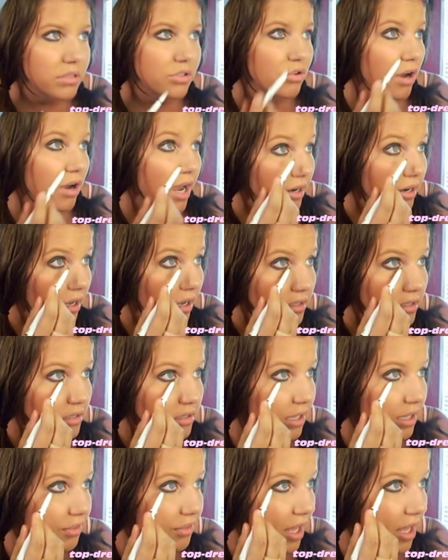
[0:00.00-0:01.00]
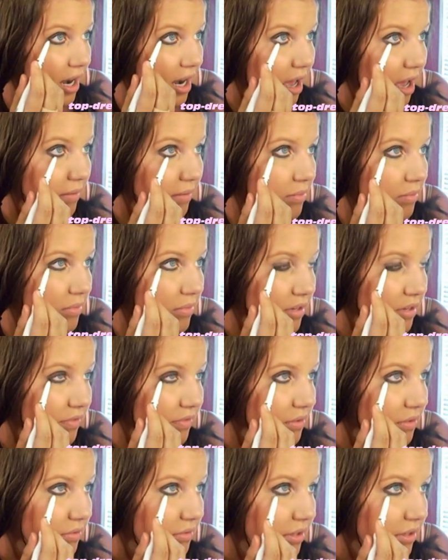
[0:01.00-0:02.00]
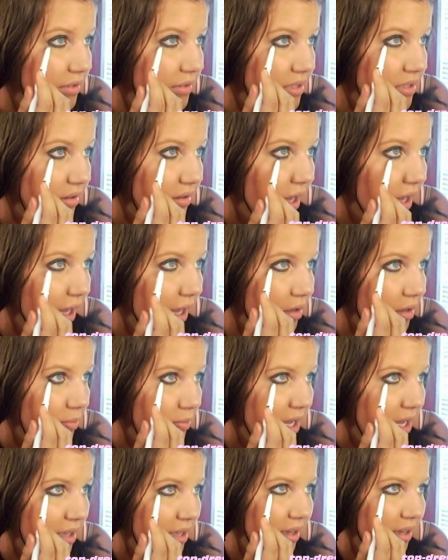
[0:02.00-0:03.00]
Just try not to let that happen, but if you do, it's okay.